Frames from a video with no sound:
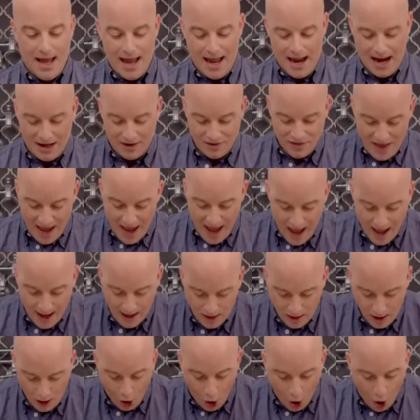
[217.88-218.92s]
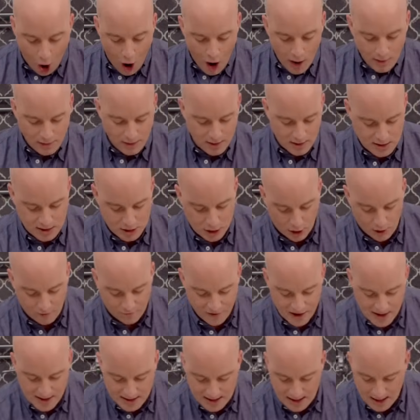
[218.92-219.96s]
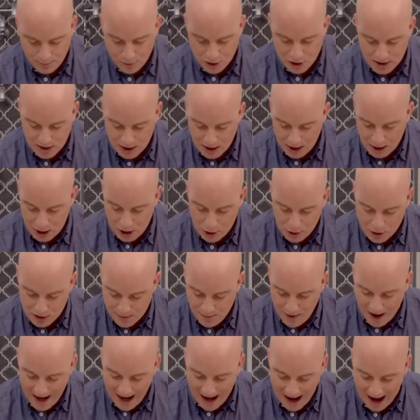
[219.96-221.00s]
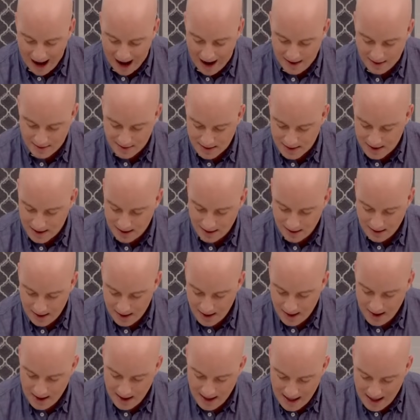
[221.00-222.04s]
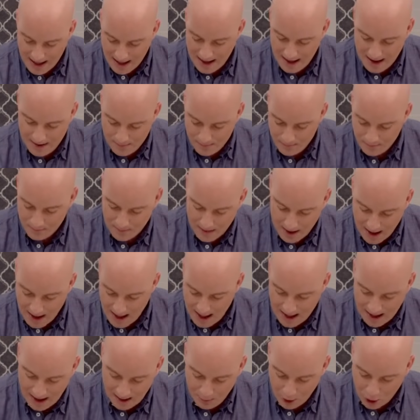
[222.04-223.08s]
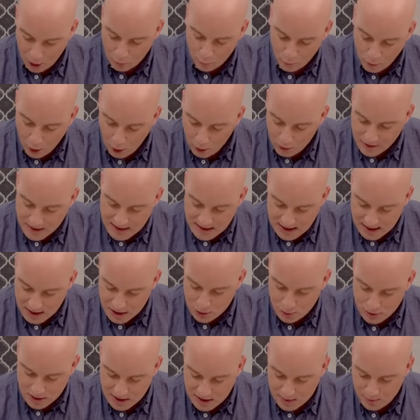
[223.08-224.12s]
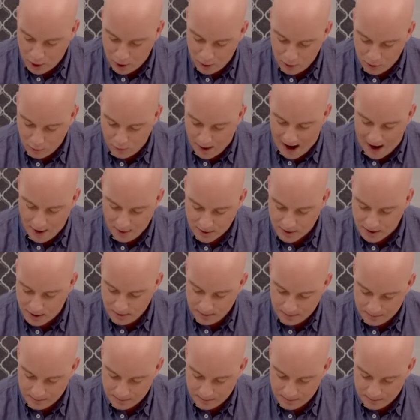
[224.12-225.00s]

And then on the surface, I'm just going to use my hands, and I'm going to roll this into a smooth round.